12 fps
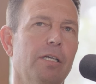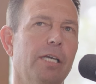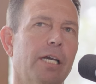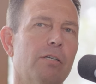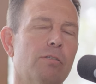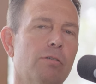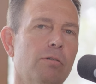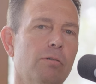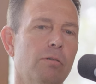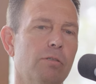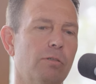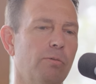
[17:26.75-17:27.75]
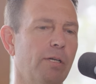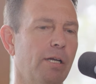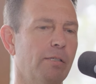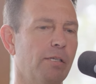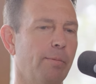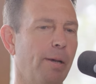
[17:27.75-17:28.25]
yeah so so what
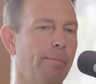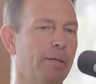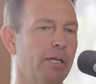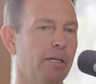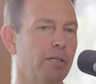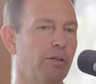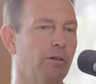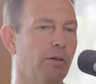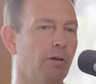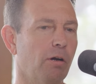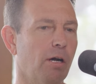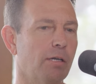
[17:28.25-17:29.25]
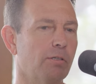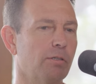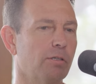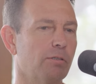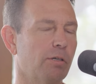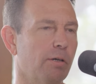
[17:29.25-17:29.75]
ends up happening in your
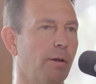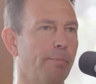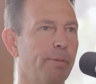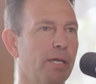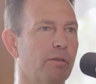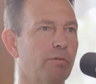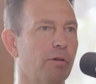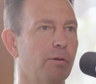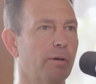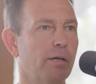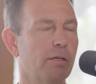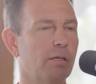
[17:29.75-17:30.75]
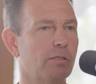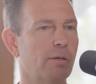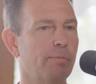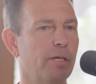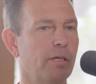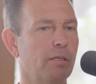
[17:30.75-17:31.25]
neurons is a a p3
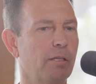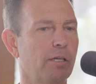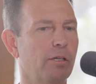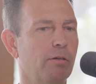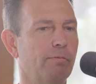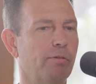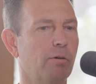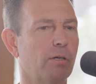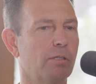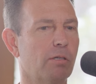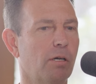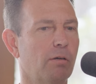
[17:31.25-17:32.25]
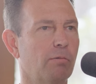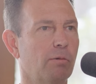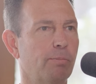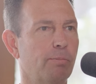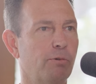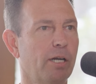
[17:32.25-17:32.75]
something that you'll focus on
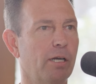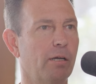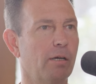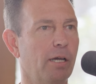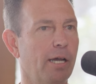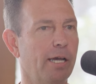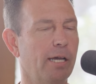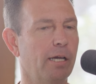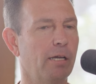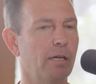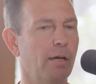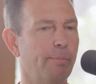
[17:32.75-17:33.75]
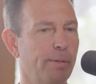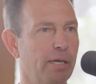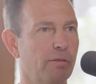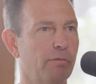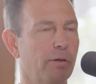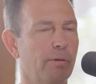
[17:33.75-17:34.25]
will create a a a
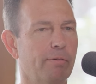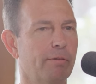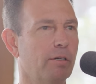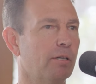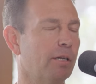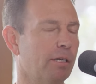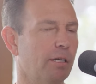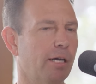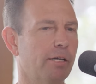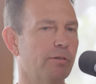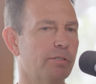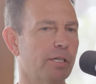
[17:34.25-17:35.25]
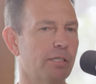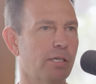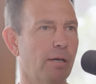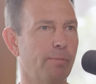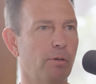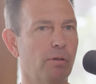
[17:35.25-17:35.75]
p3 wave you, i use the
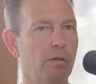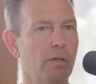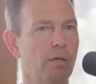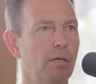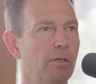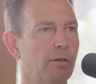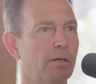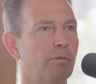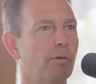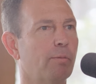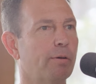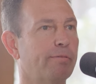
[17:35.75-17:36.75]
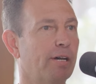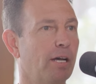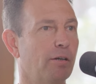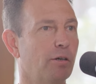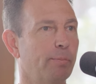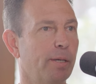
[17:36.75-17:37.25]
example you're in a room of
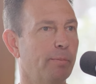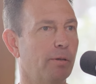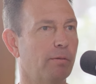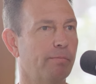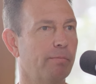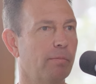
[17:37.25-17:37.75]
100 people